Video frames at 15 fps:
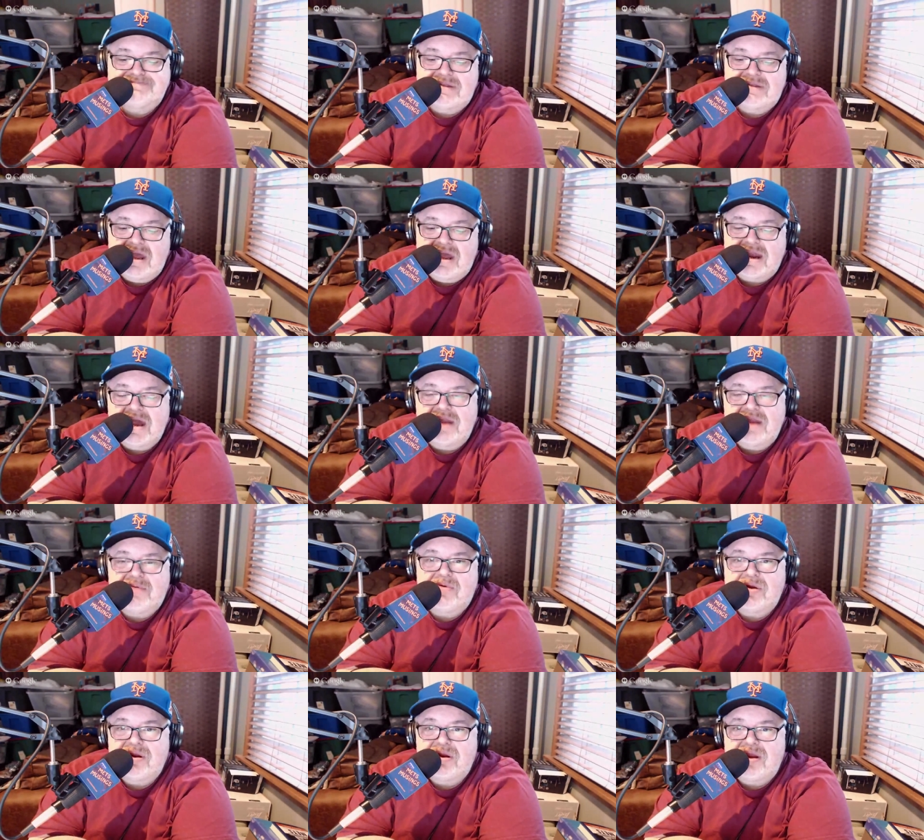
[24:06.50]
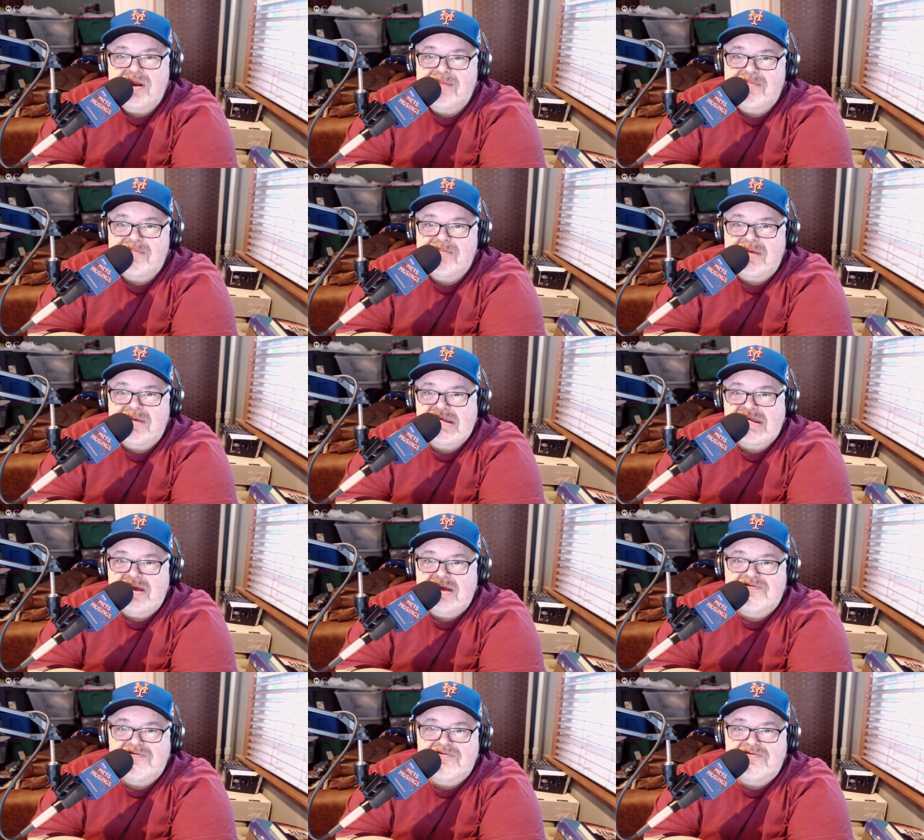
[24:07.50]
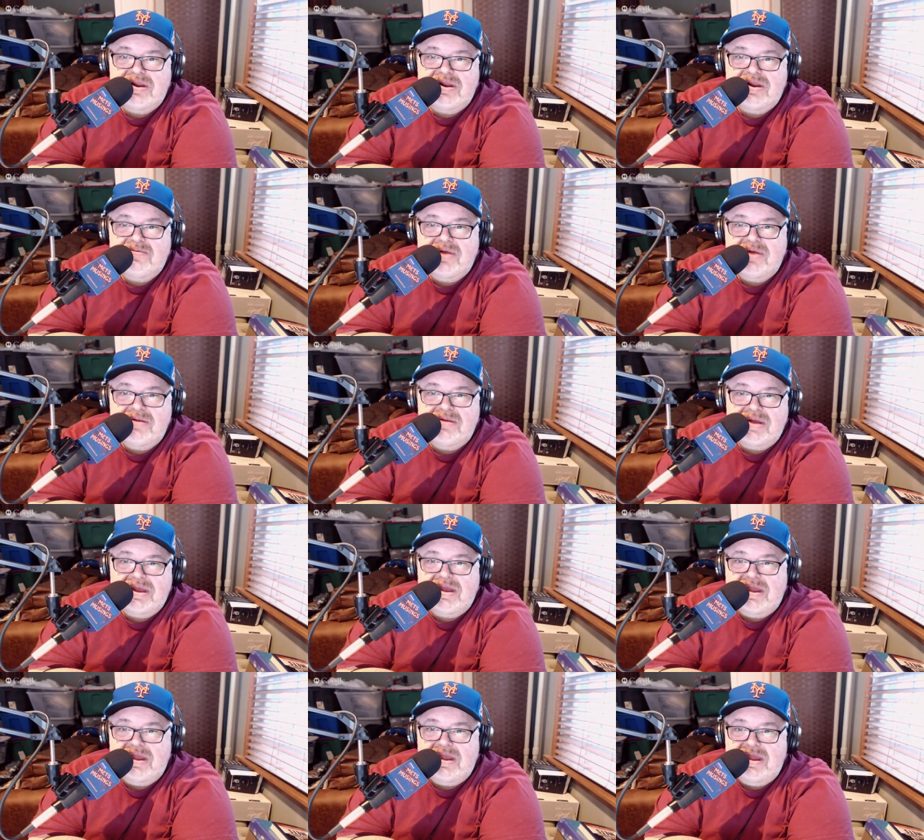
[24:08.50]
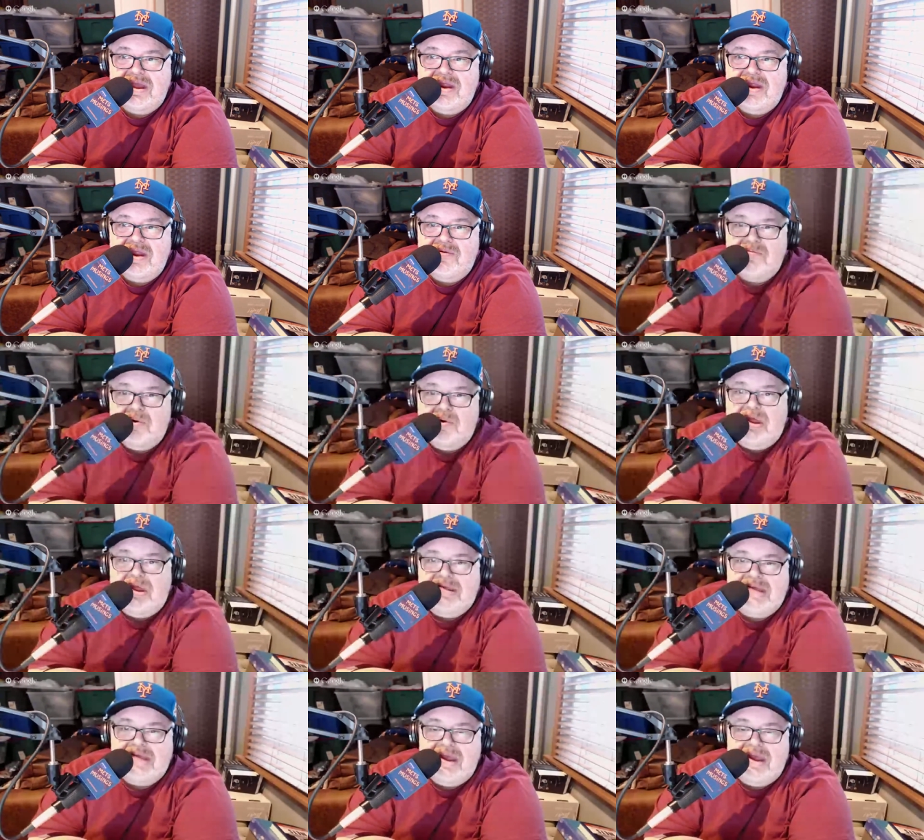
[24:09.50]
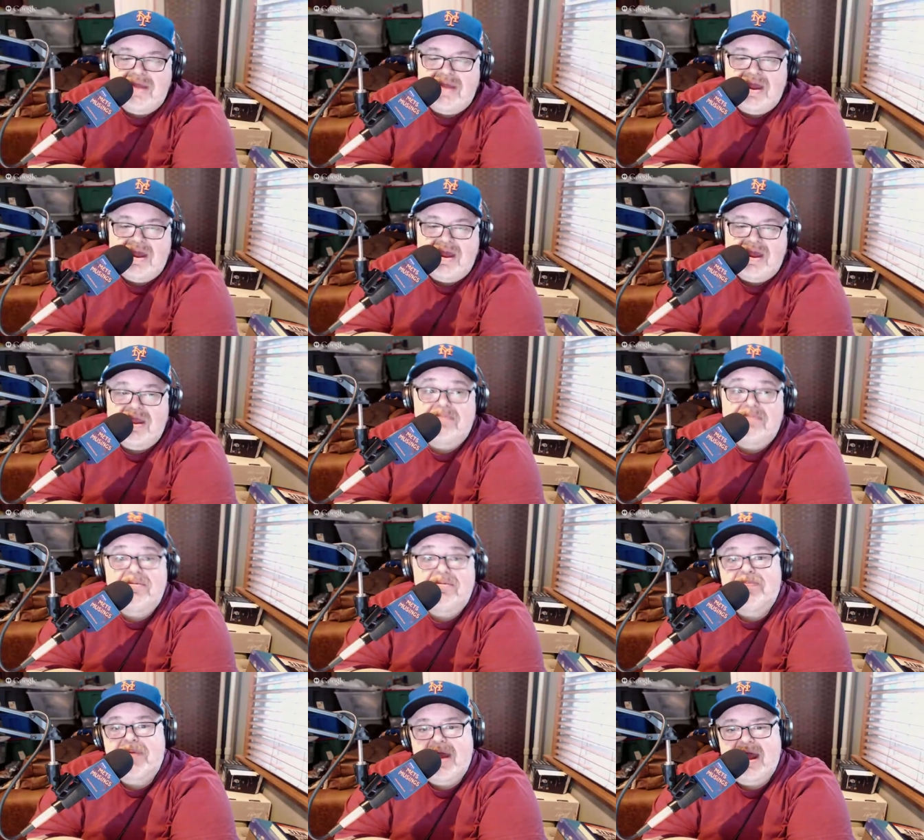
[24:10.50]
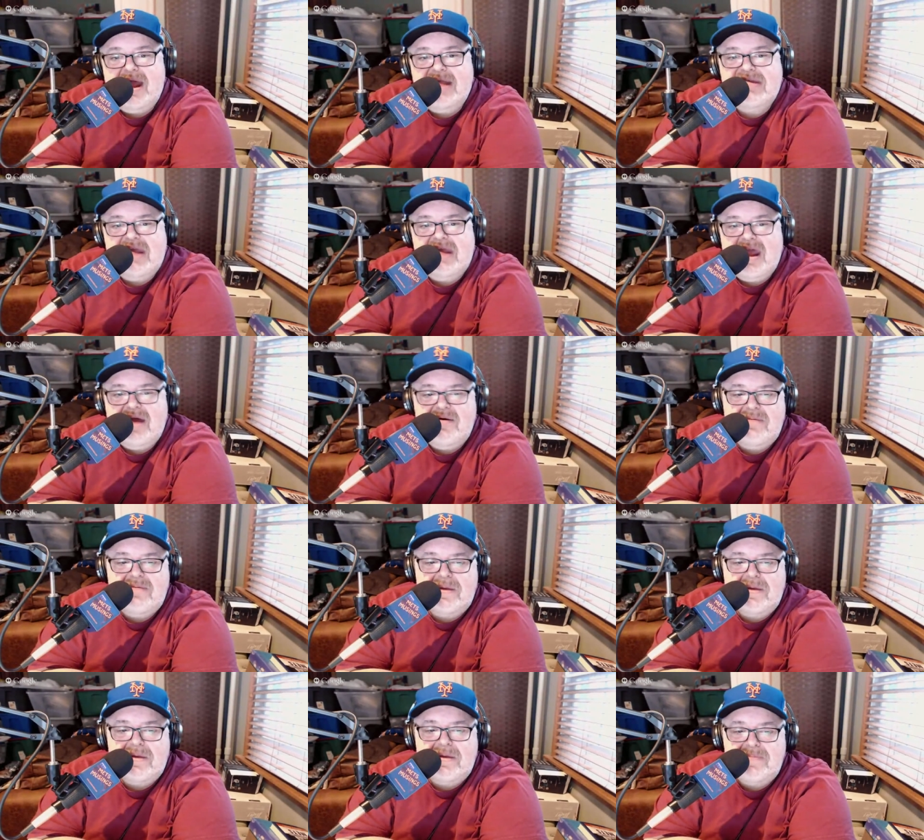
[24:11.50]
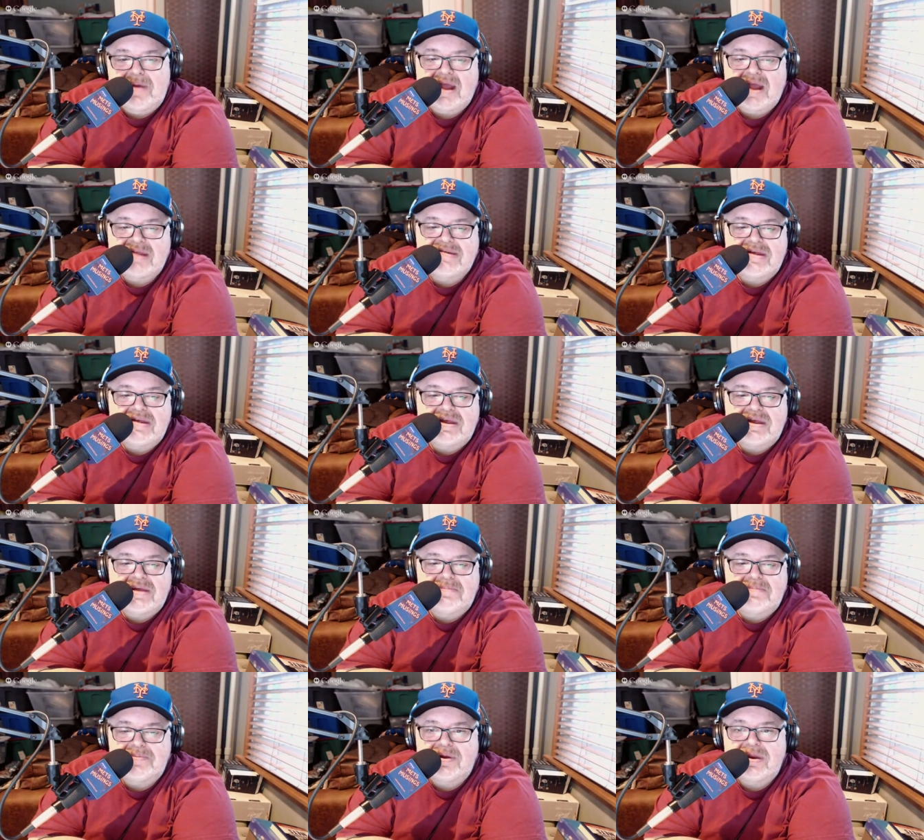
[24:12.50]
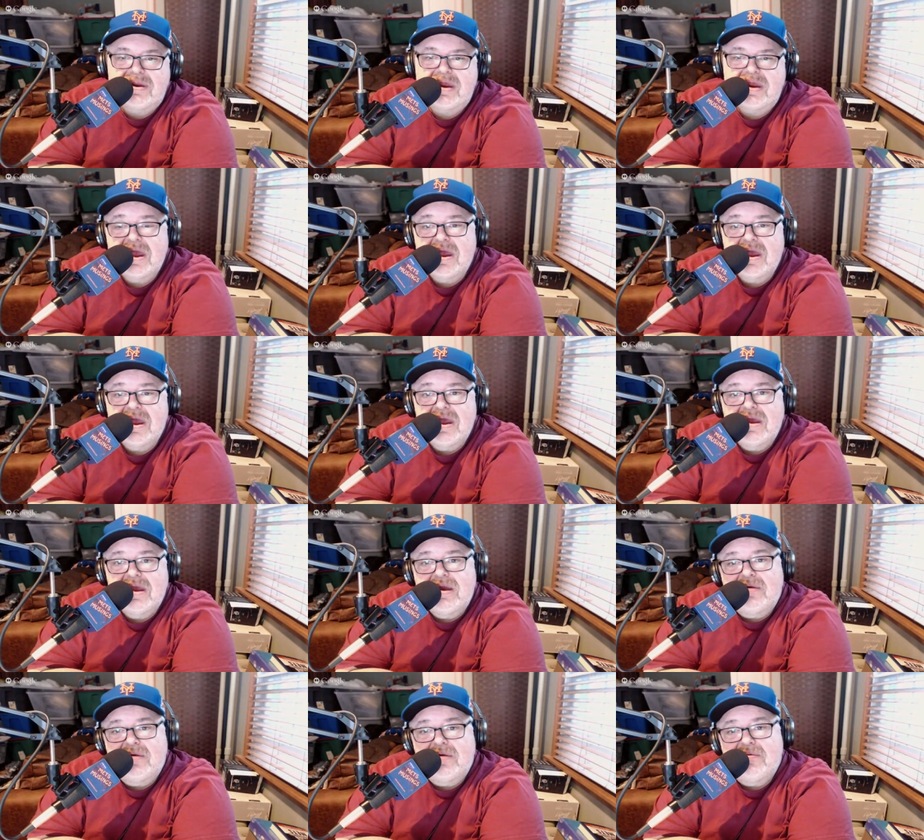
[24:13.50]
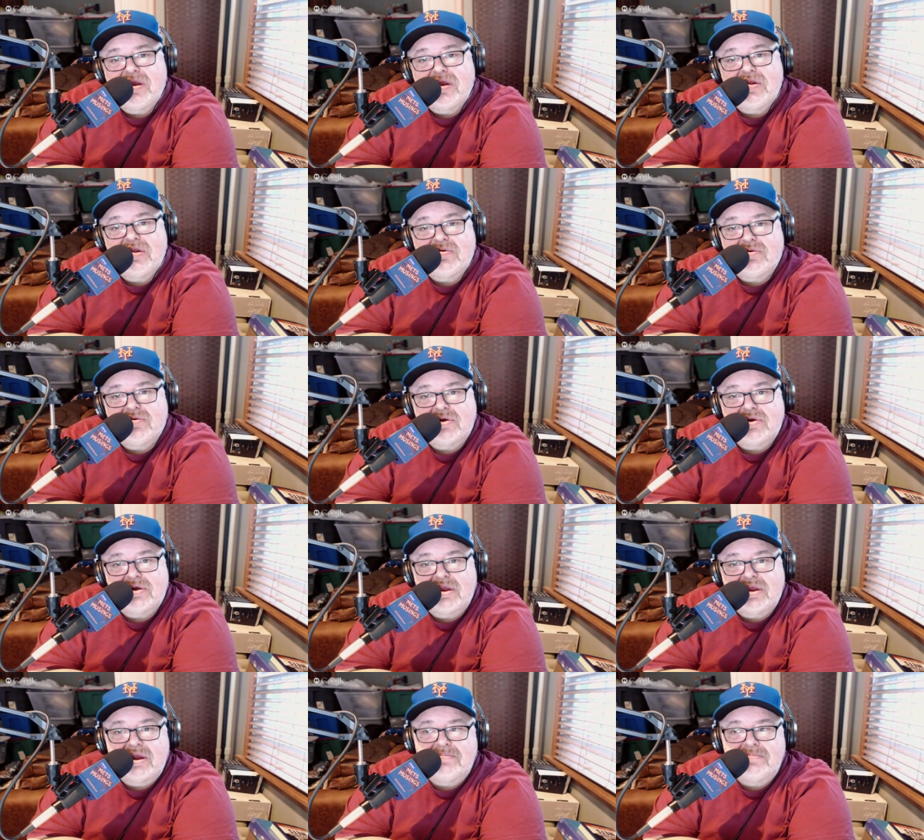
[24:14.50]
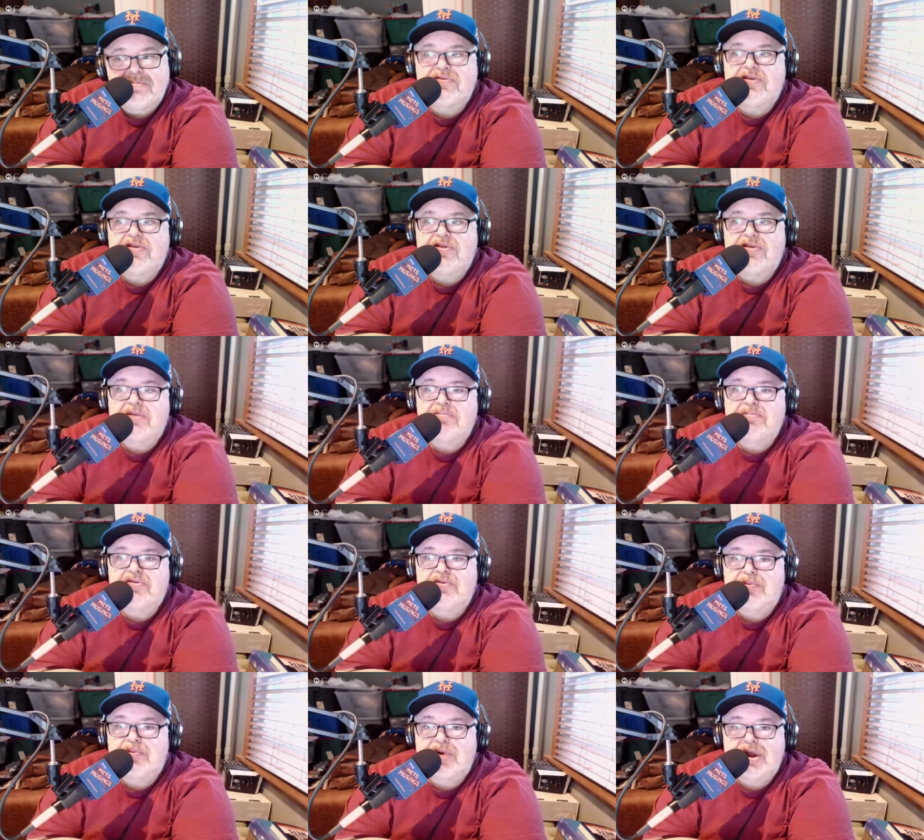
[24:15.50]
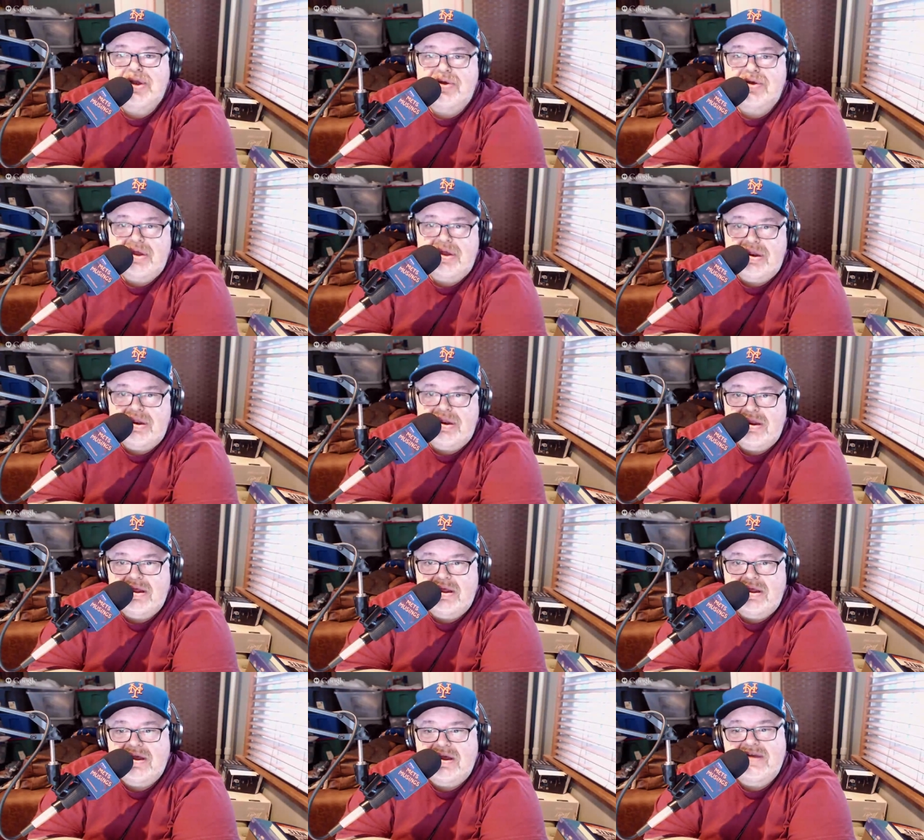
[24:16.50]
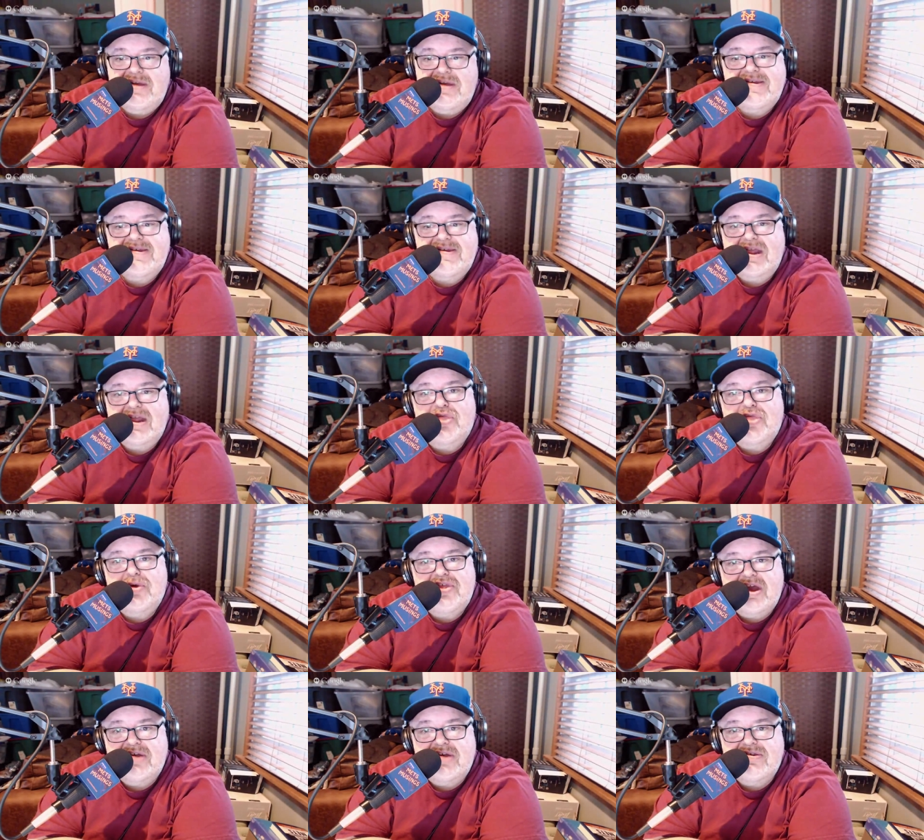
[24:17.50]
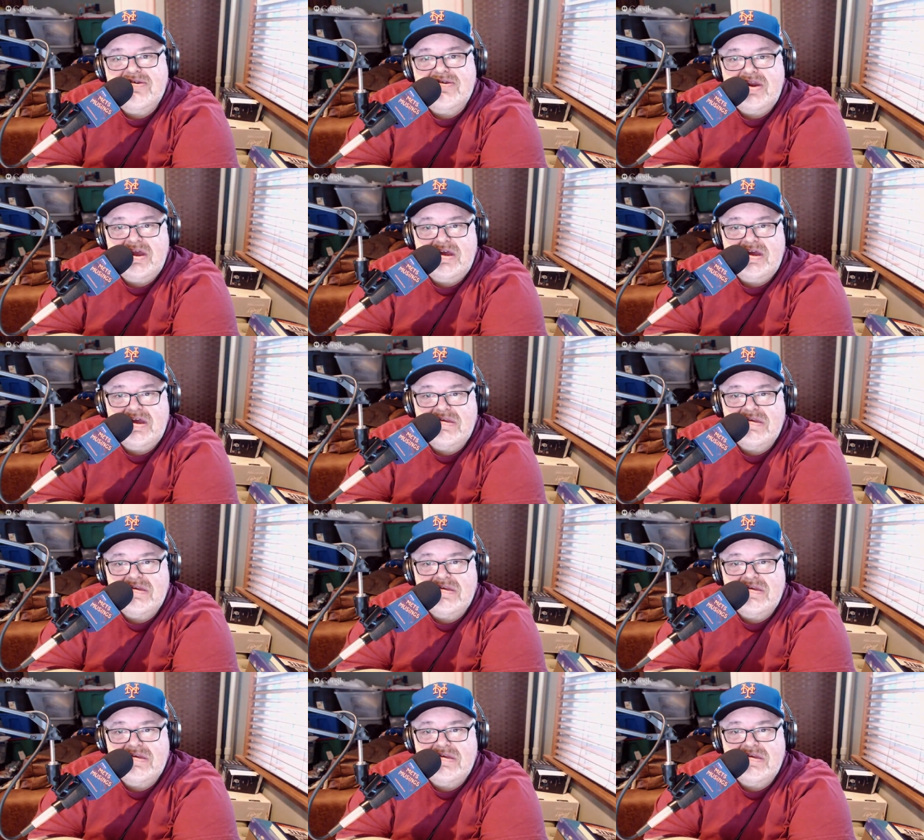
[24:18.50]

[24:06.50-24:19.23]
kind of wondered that myself when it, more or less came down to him and Piazza, how he beat Piazza in. But, when you do look at the numbers are pretty good. He's got the 3,000 hits.